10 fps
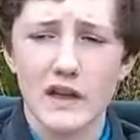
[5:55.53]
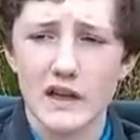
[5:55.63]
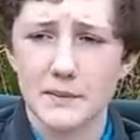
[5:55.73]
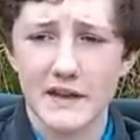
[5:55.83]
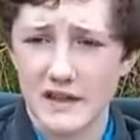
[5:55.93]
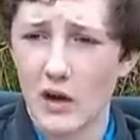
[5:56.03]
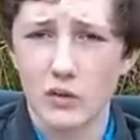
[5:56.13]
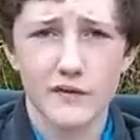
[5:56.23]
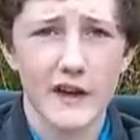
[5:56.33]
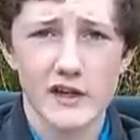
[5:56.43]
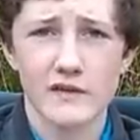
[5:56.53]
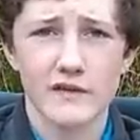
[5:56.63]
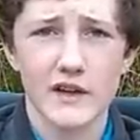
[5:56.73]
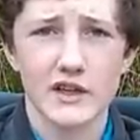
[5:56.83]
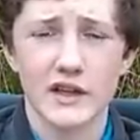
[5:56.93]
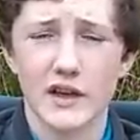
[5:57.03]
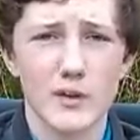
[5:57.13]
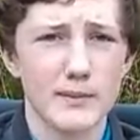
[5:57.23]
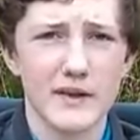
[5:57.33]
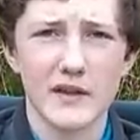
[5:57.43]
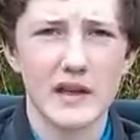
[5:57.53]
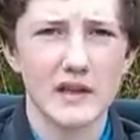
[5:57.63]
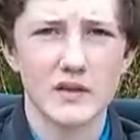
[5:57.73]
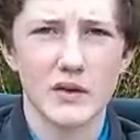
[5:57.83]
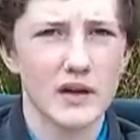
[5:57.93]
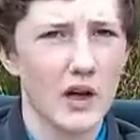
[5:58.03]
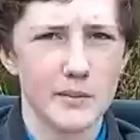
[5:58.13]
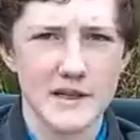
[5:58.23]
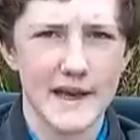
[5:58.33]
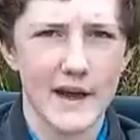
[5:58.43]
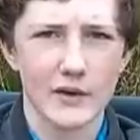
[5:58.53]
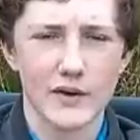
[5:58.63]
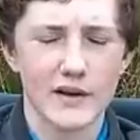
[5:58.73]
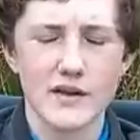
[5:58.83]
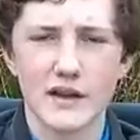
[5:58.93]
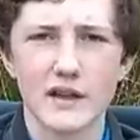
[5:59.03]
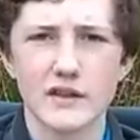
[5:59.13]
it's basically old-fashioned fishing, no bivvies or alarms allowed or anything,